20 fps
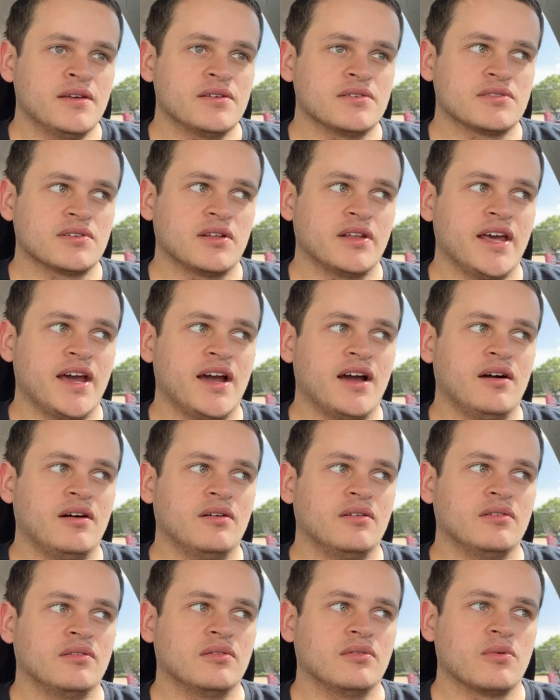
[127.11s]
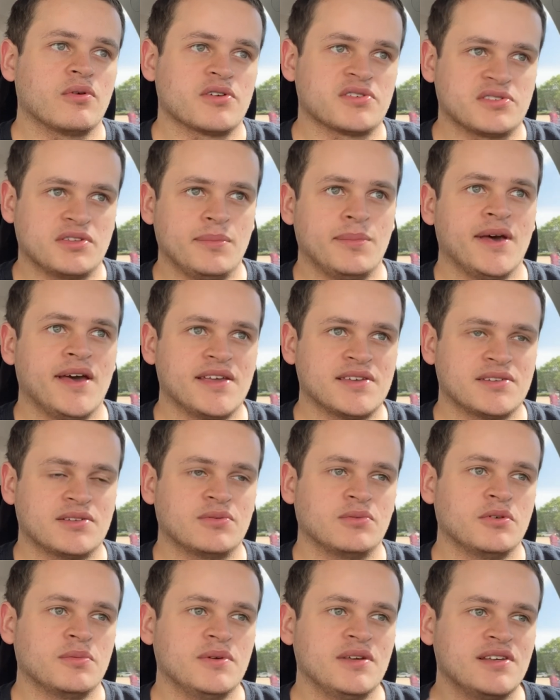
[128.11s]
So now, worst to best
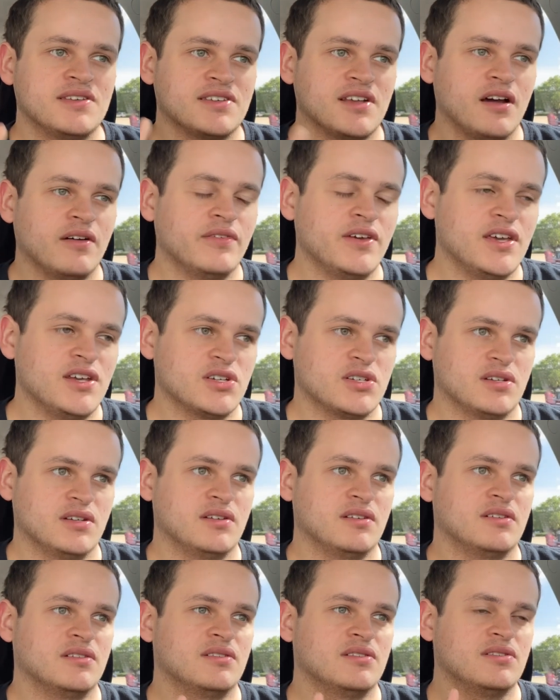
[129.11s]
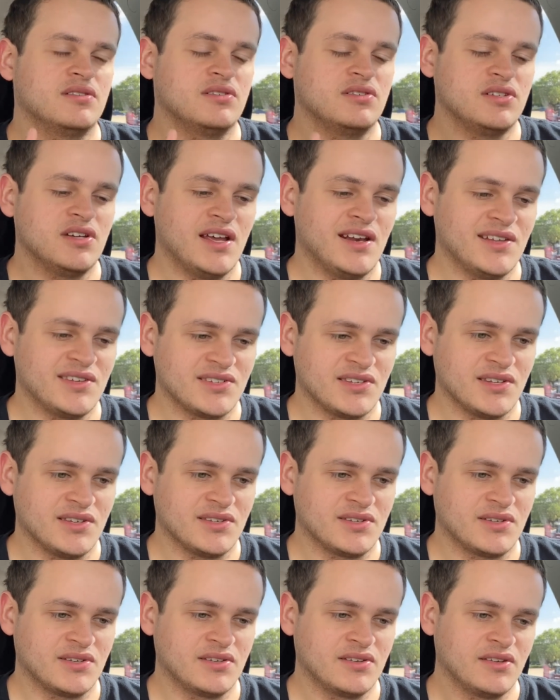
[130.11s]
would be Salvation,
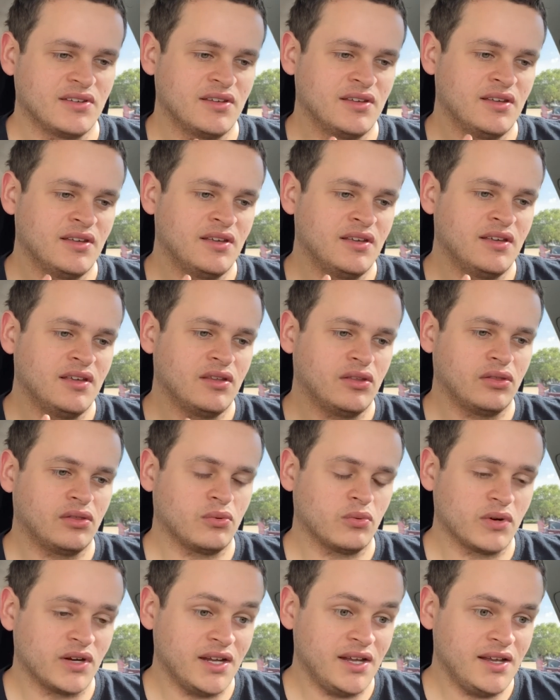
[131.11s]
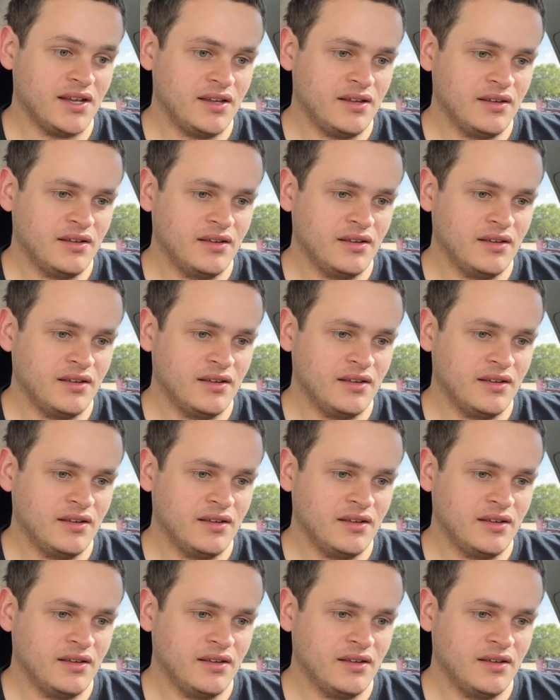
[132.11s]
Genesis, 3,